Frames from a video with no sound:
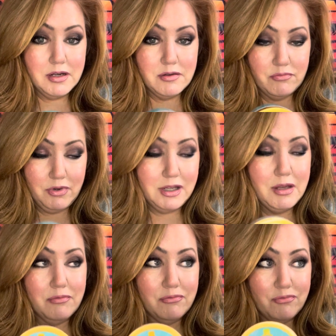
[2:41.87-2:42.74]
really
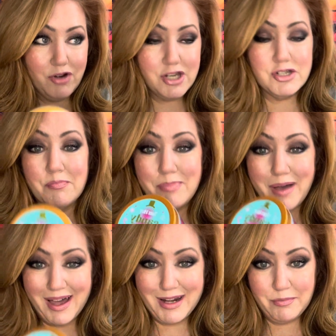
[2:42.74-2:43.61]
rich
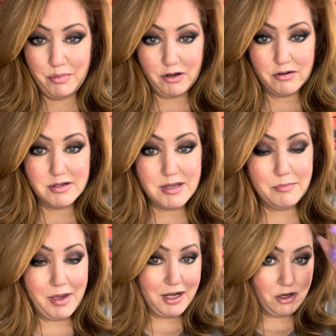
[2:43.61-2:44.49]
body butters and
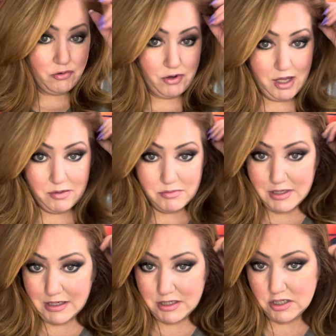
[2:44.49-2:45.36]
body creams,
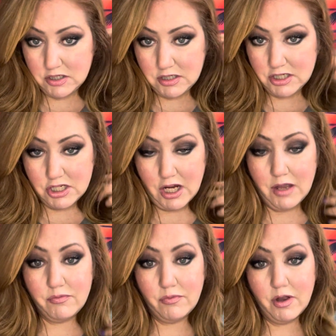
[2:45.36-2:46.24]
like to
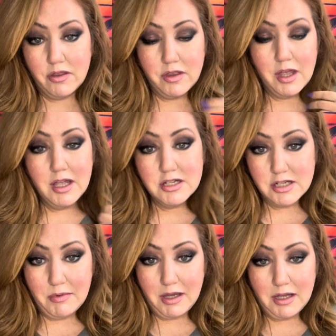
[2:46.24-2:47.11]
shave my
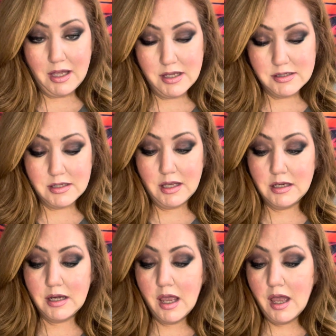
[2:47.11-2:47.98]
legs
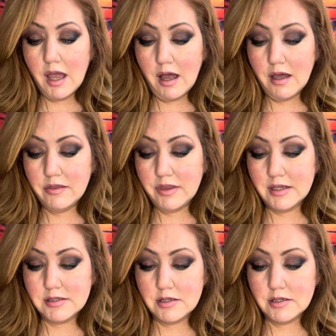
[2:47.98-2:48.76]
and things.